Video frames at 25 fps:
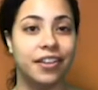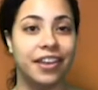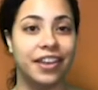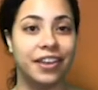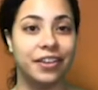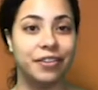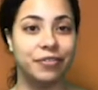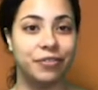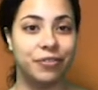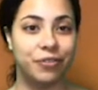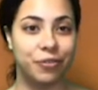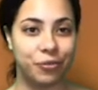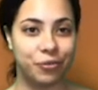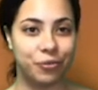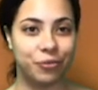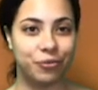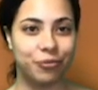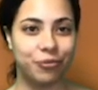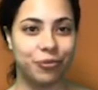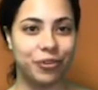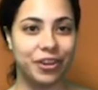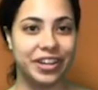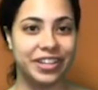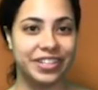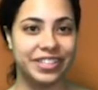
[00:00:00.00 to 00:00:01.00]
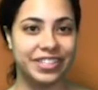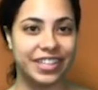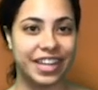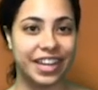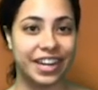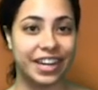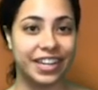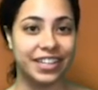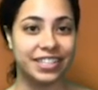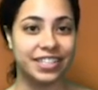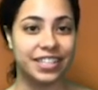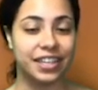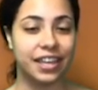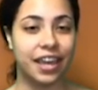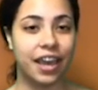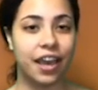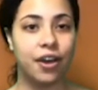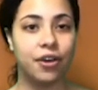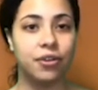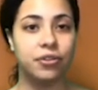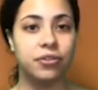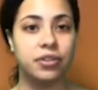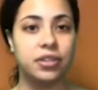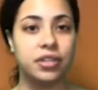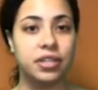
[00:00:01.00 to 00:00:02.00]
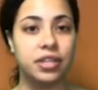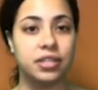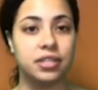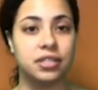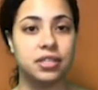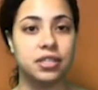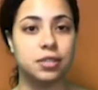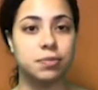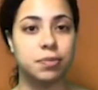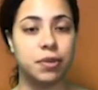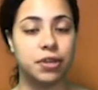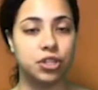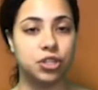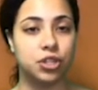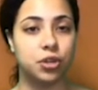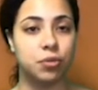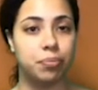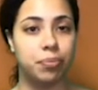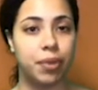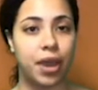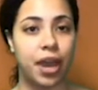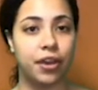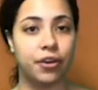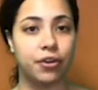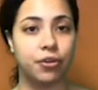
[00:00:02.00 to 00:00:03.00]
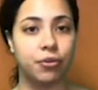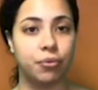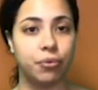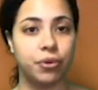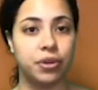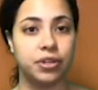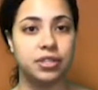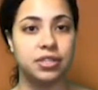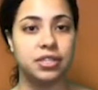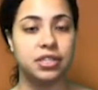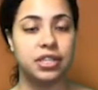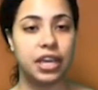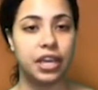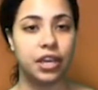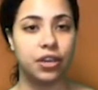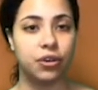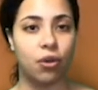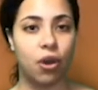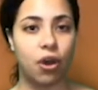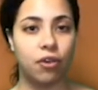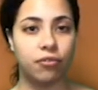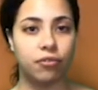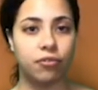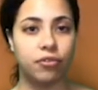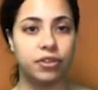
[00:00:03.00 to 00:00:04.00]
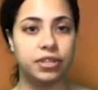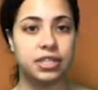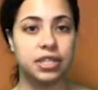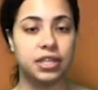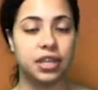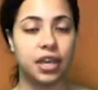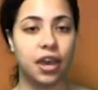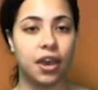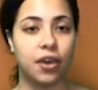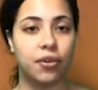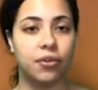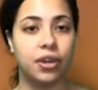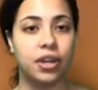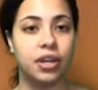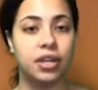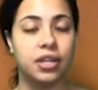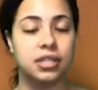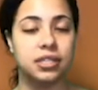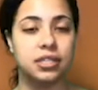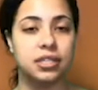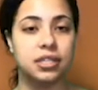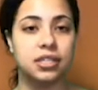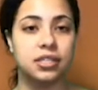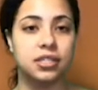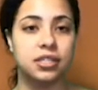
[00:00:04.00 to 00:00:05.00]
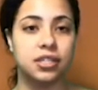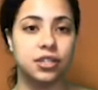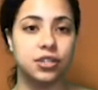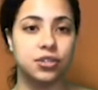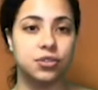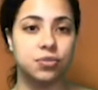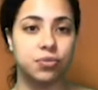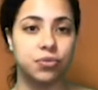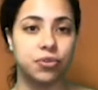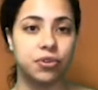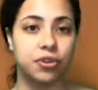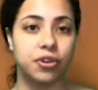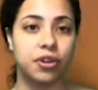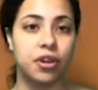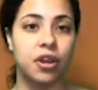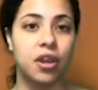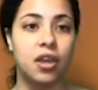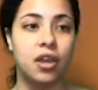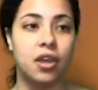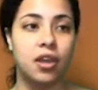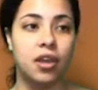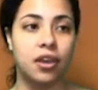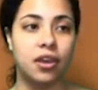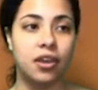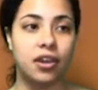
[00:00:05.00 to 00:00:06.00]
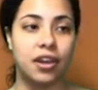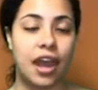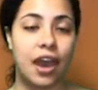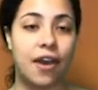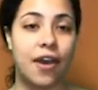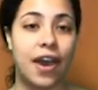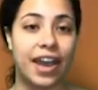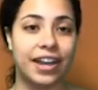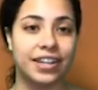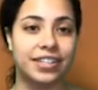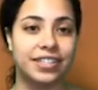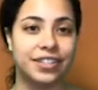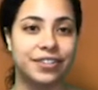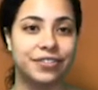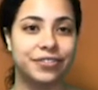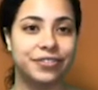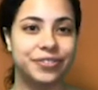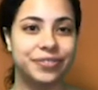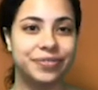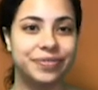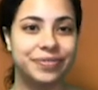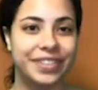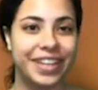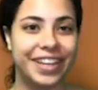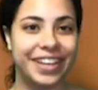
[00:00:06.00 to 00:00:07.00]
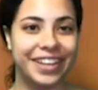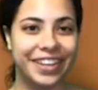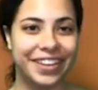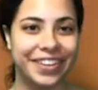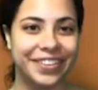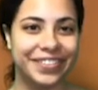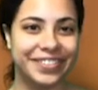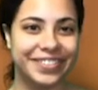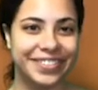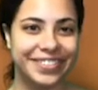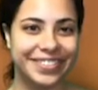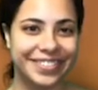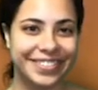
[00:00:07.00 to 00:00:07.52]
it reinstated his account. The suspension banner was taken off of his account and his listings were now active. Thank you.